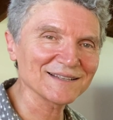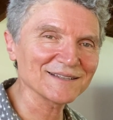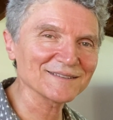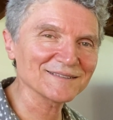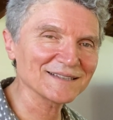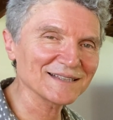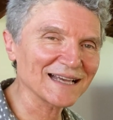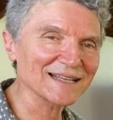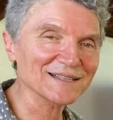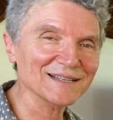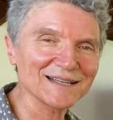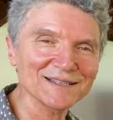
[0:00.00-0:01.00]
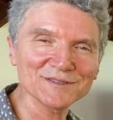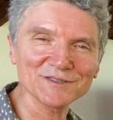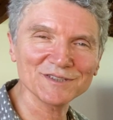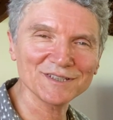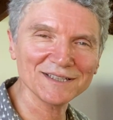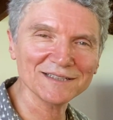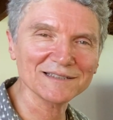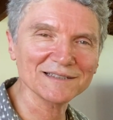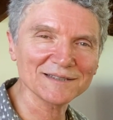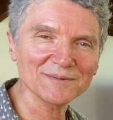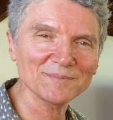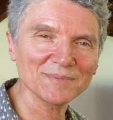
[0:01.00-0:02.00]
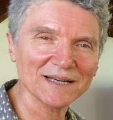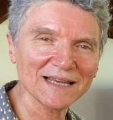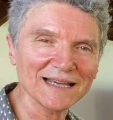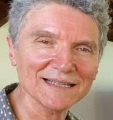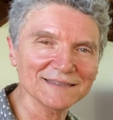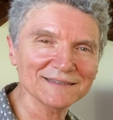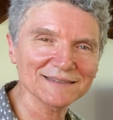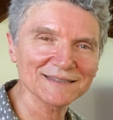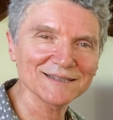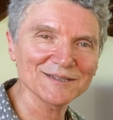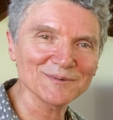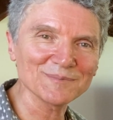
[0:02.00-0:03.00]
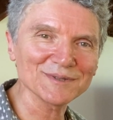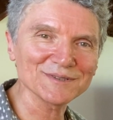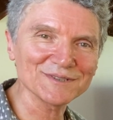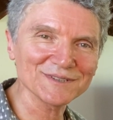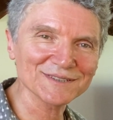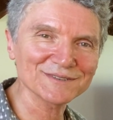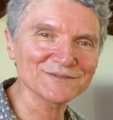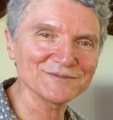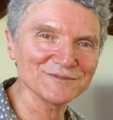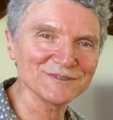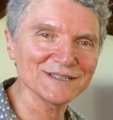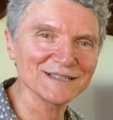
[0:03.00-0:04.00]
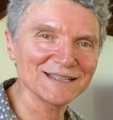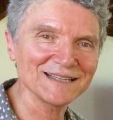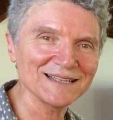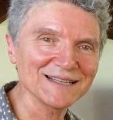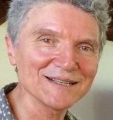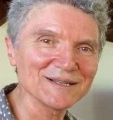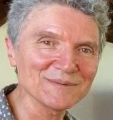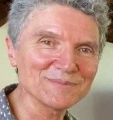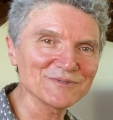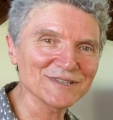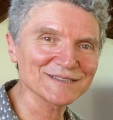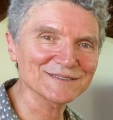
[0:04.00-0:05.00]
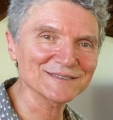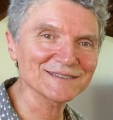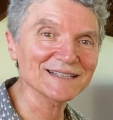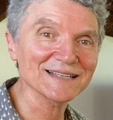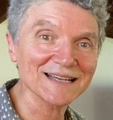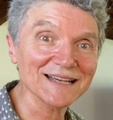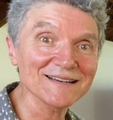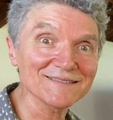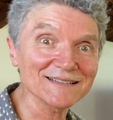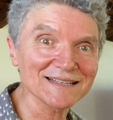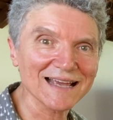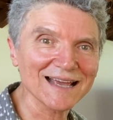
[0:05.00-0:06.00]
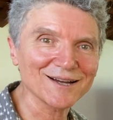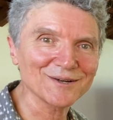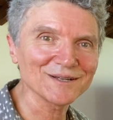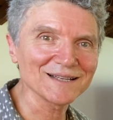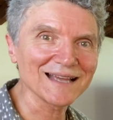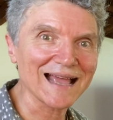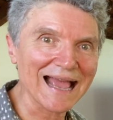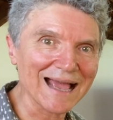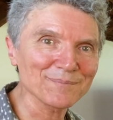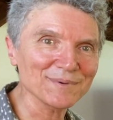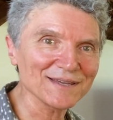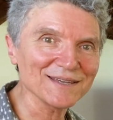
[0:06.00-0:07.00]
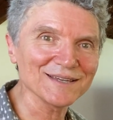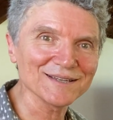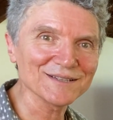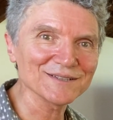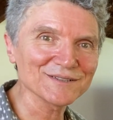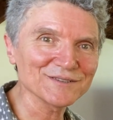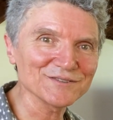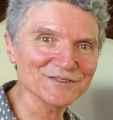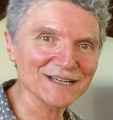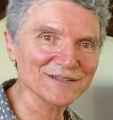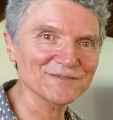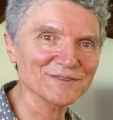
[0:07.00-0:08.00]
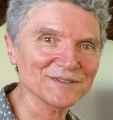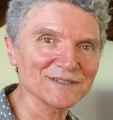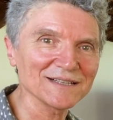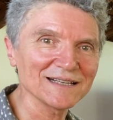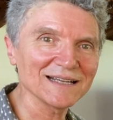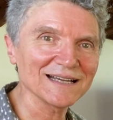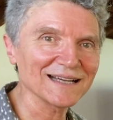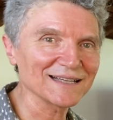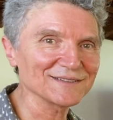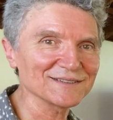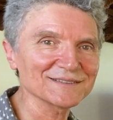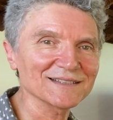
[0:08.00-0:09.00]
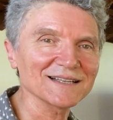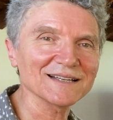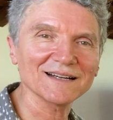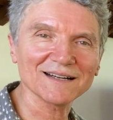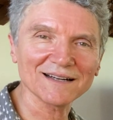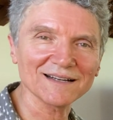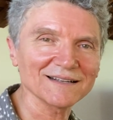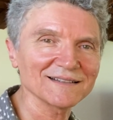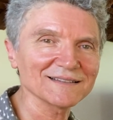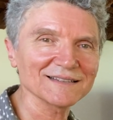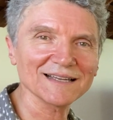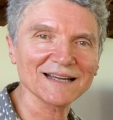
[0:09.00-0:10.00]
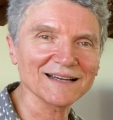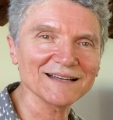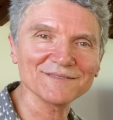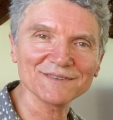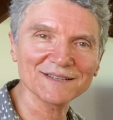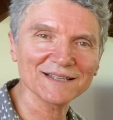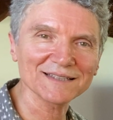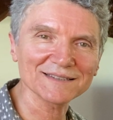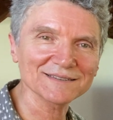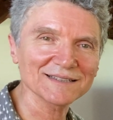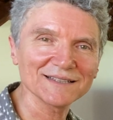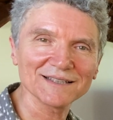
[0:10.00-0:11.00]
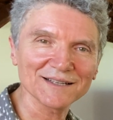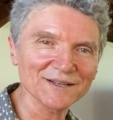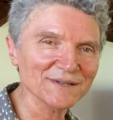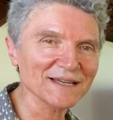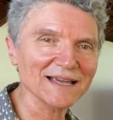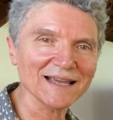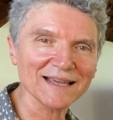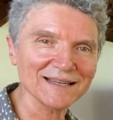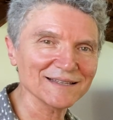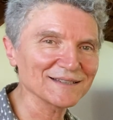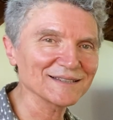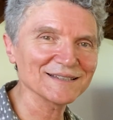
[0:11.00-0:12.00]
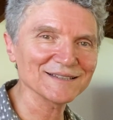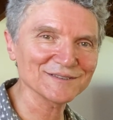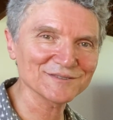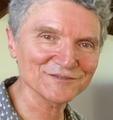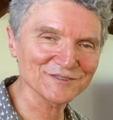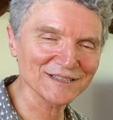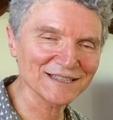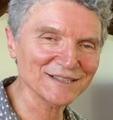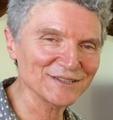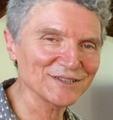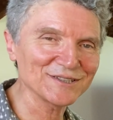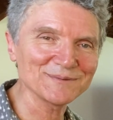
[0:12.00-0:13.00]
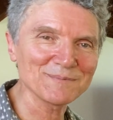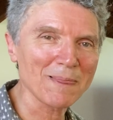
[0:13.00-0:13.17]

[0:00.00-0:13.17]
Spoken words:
You're in that kind of chilled place, but just really present, here and now, happy, grateful, and just like, yeah, everything's okay. It's really good.